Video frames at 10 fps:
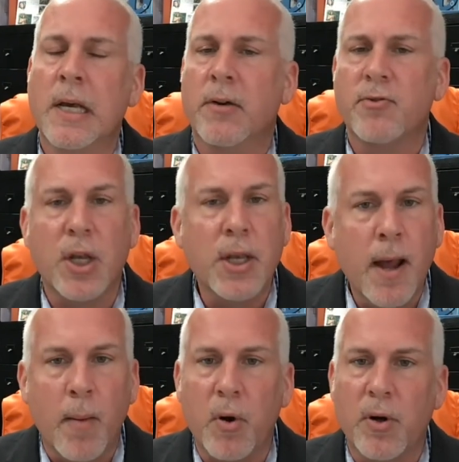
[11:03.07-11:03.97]
There's a
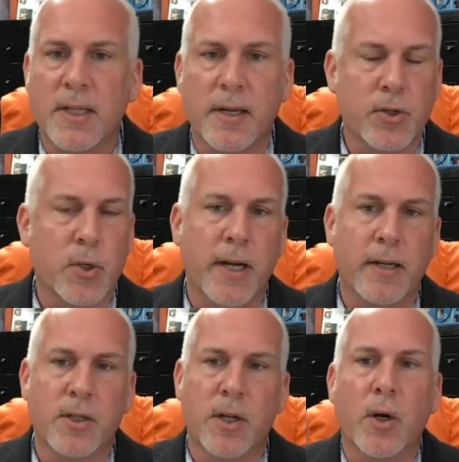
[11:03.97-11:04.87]
number of sales
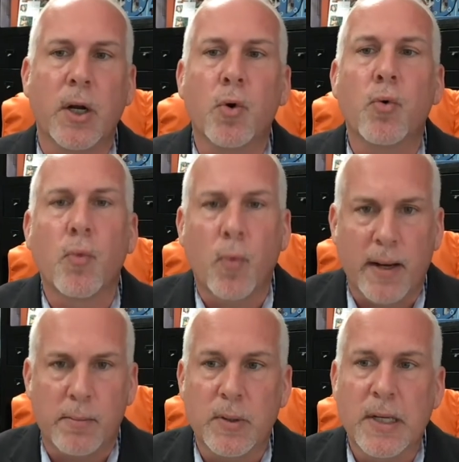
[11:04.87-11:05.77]
trainings that are
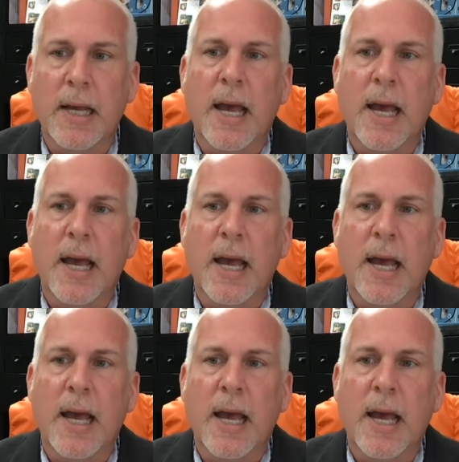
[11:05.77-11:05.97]
incredible.